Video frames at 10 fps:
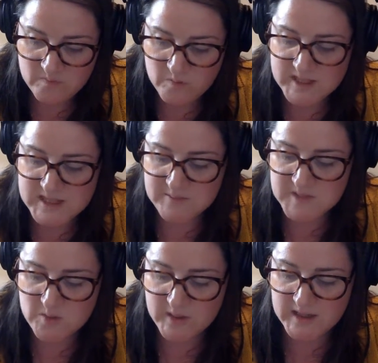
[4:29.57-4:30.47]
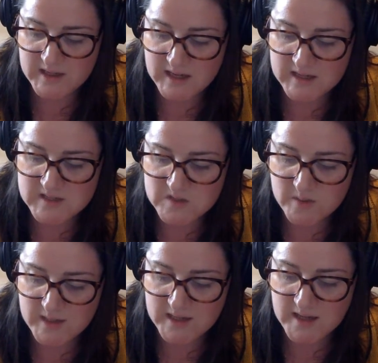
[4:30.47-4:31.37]
1 times 29 is
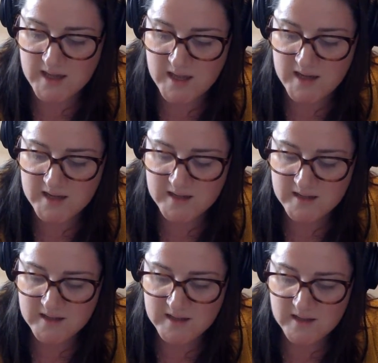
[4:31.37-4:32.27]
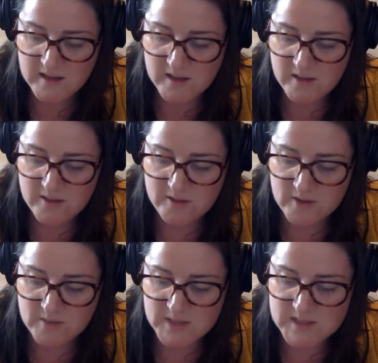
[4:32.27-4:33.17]
29.
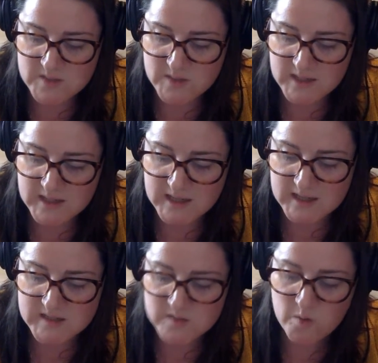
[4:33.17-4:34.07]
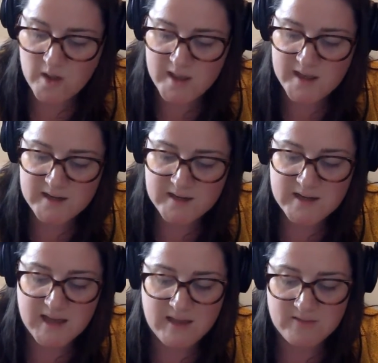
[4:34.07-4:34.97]
30 minus 29 is 1.
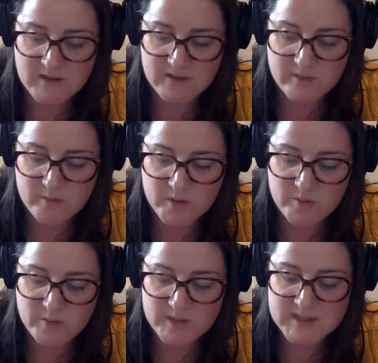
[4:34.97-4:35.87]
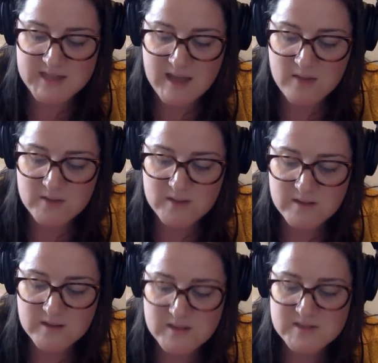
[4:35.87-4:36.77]
I have nothing more to bring down,
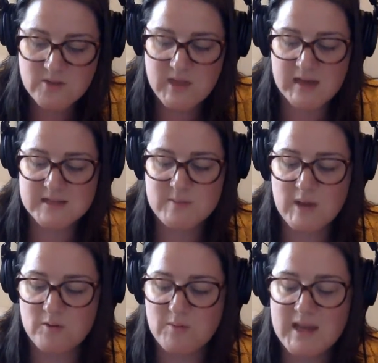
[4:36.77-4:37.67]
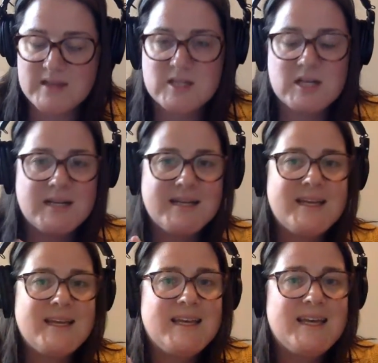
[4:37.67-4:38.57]
so that is my remainder.
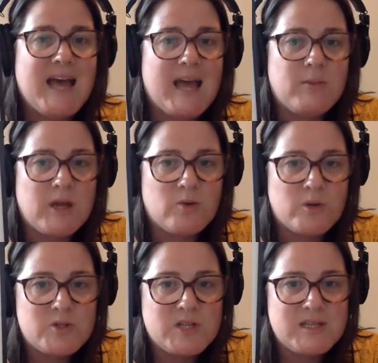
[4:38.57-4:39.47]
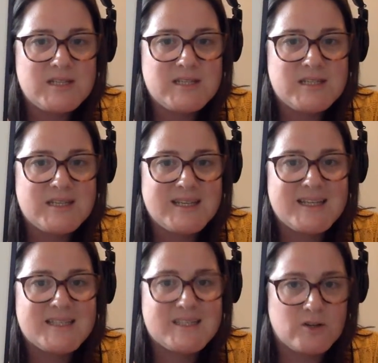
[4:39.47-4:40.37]
And my quotient
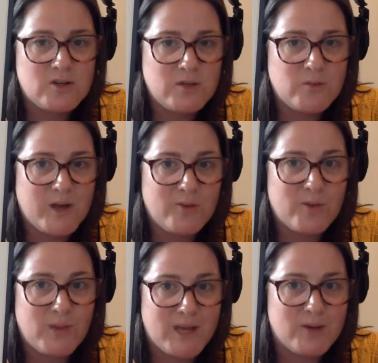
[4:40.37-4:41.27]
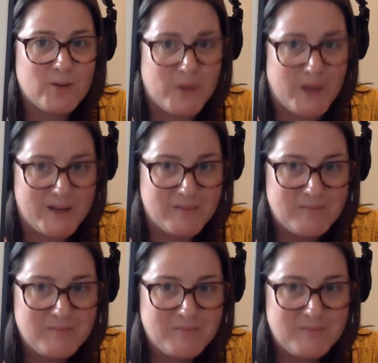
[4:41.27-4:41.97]
is 31, remainder 1.